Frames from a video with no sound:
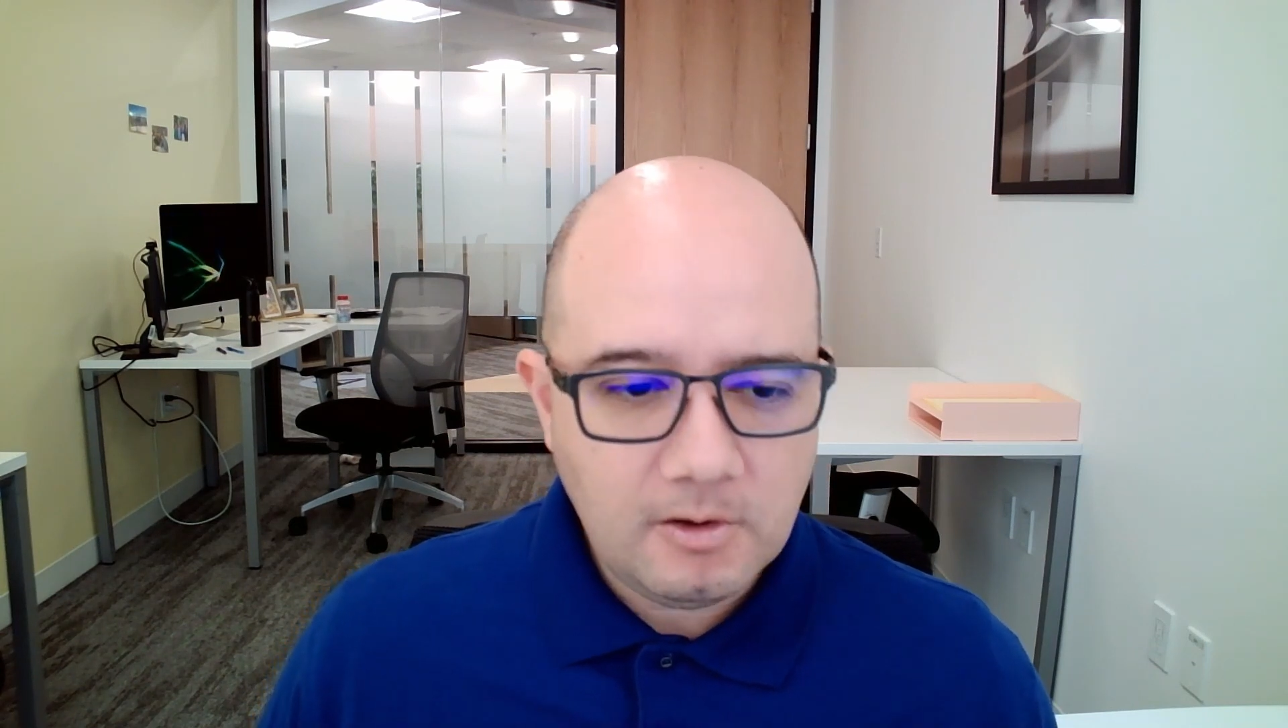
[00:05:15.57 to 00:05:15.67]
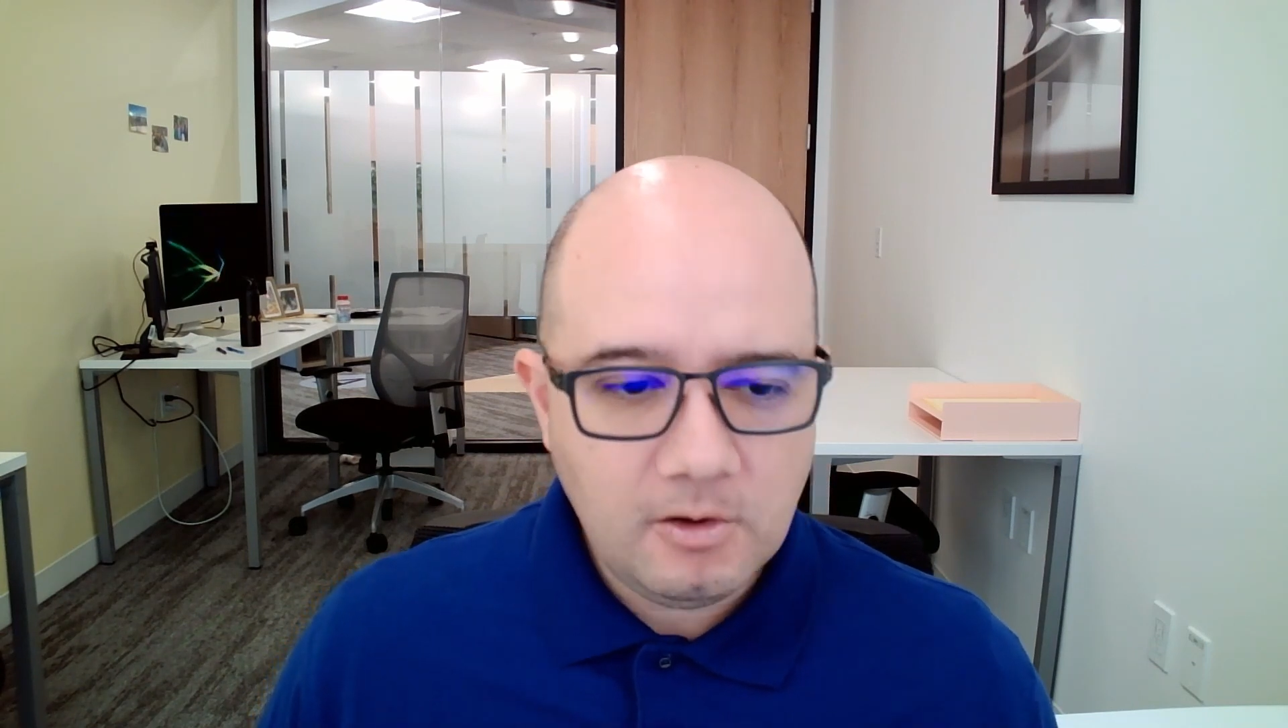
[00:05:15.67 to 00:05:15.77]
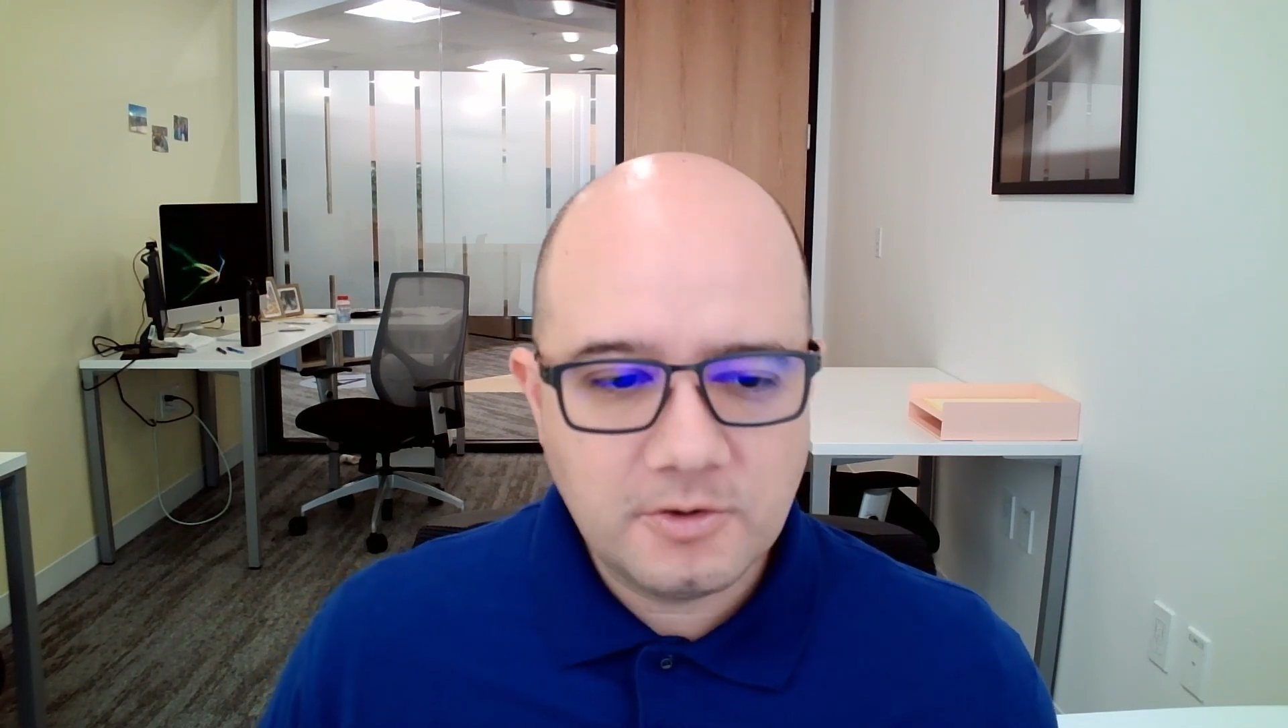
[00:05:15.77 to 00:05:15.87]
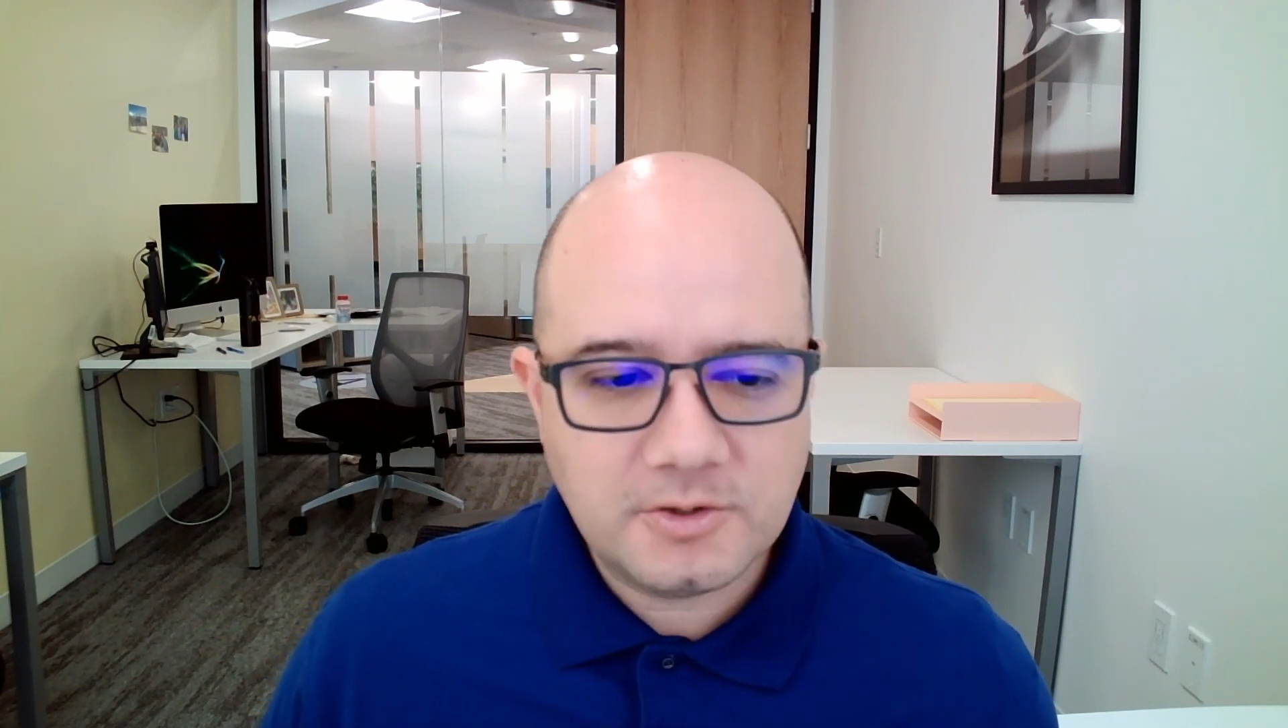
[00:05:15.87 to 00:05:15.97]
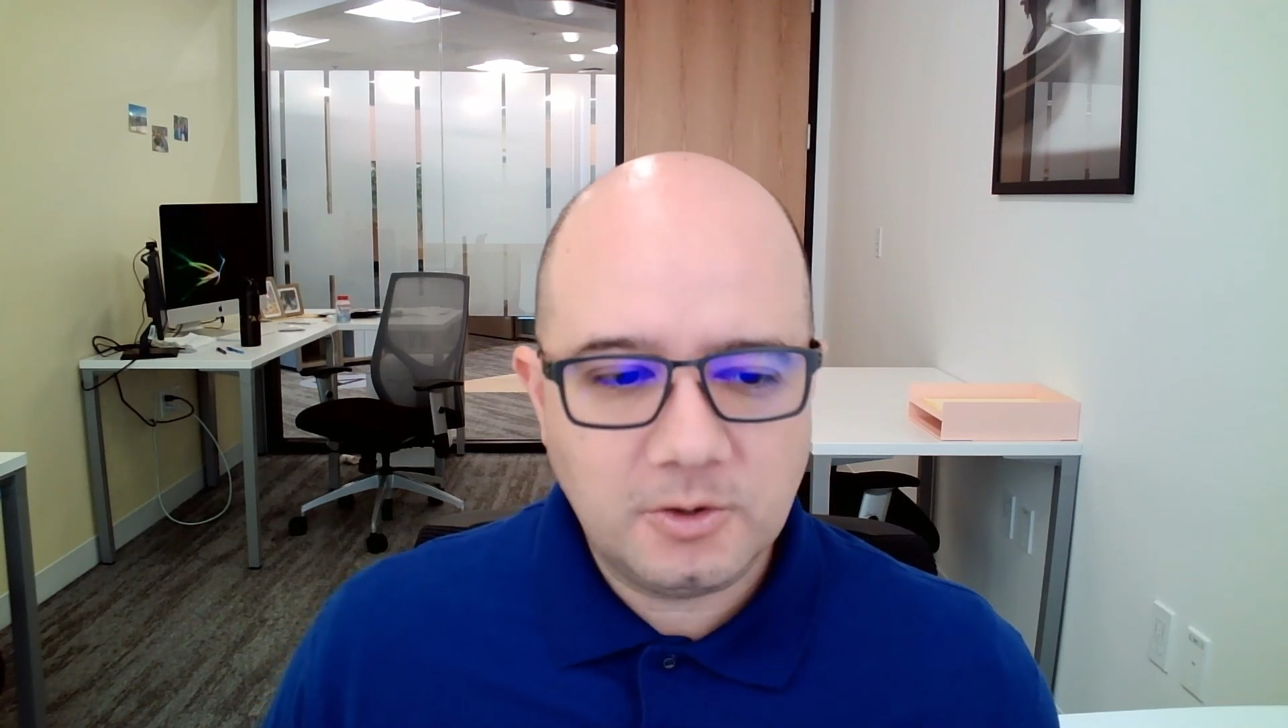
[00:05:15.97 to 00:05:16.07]

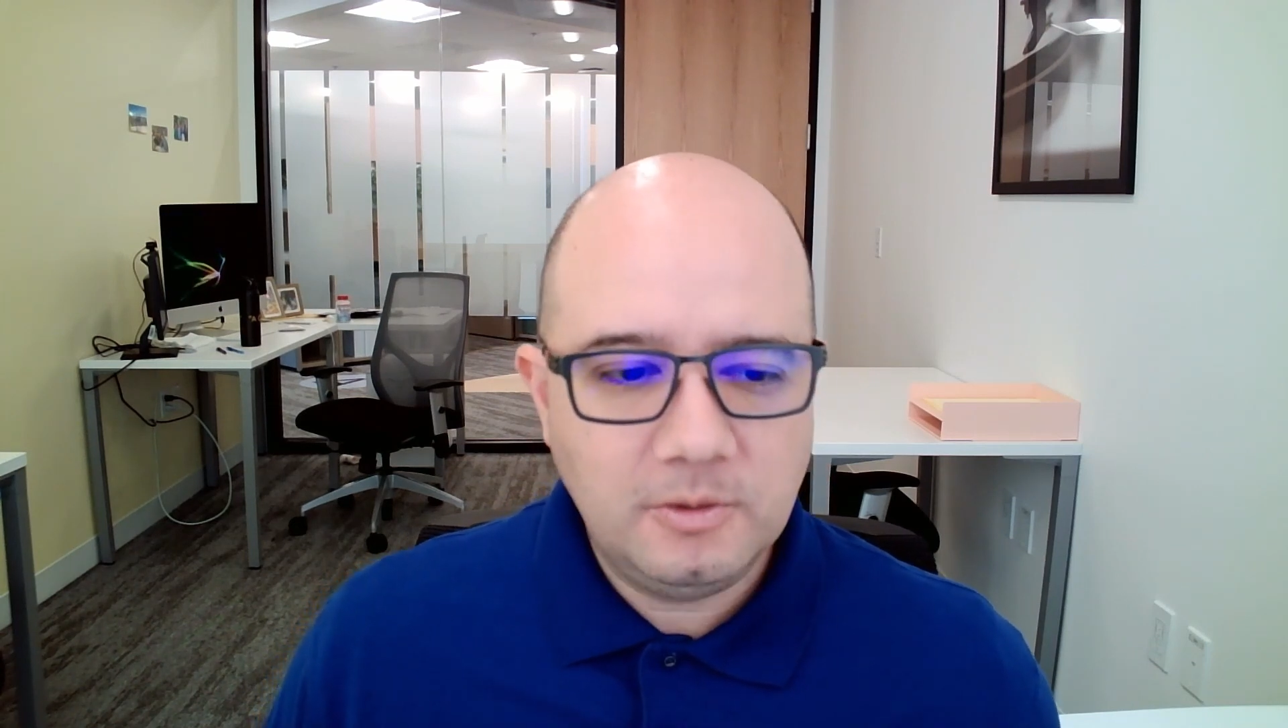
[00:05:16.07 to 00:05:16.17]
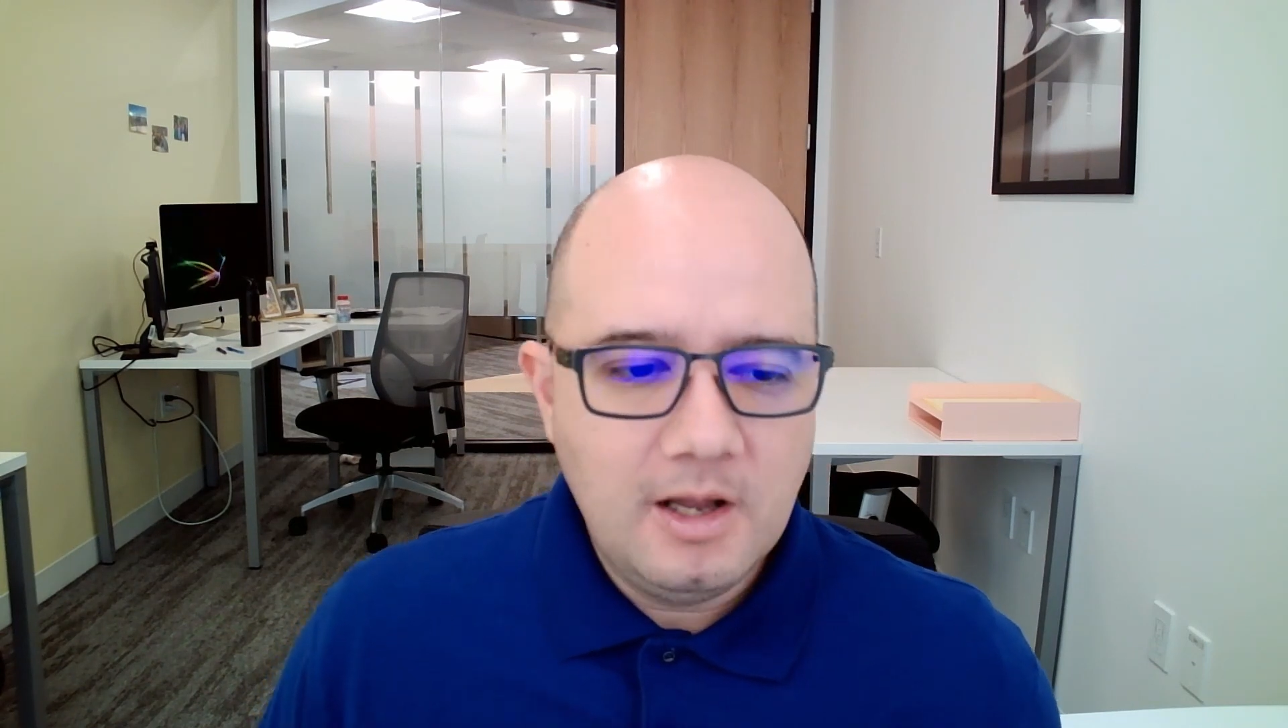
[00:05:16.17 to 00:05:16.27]
Also,